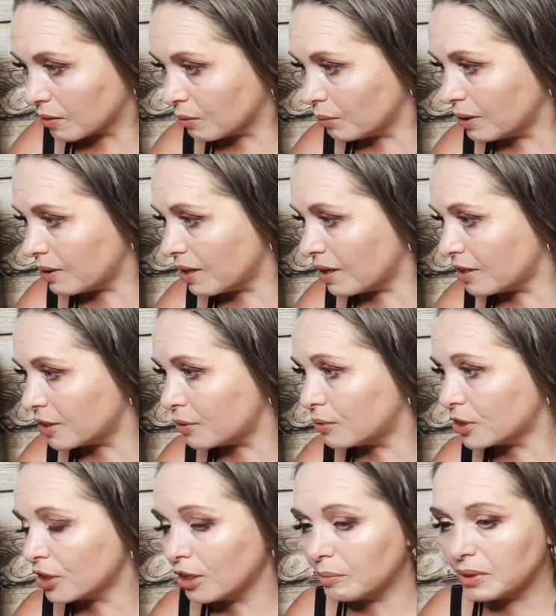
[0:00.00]
Where are you
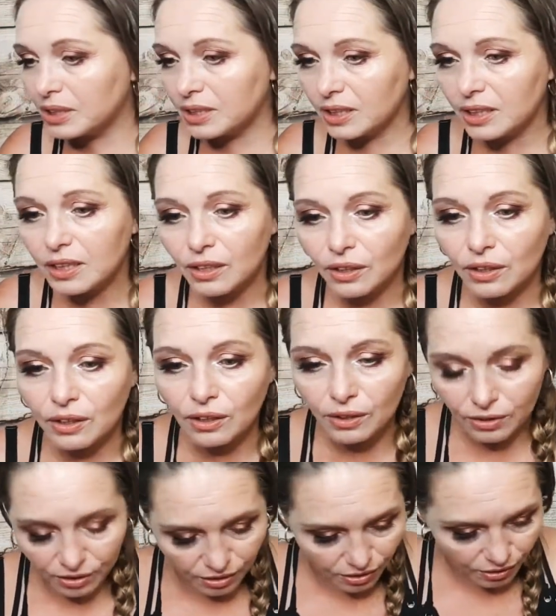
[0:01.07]
chummy
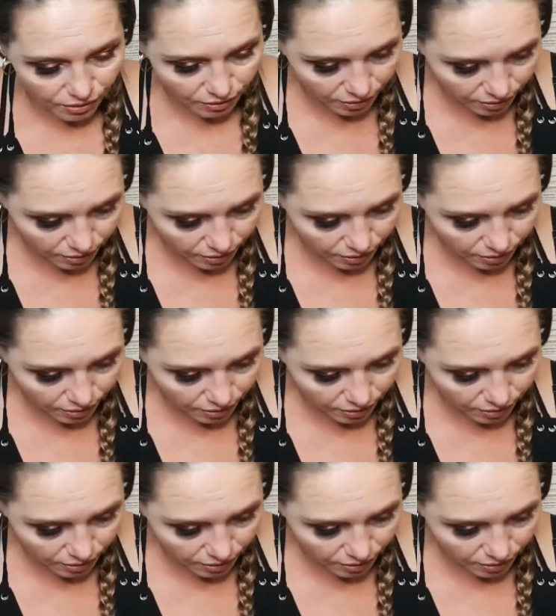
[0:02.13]
diggers?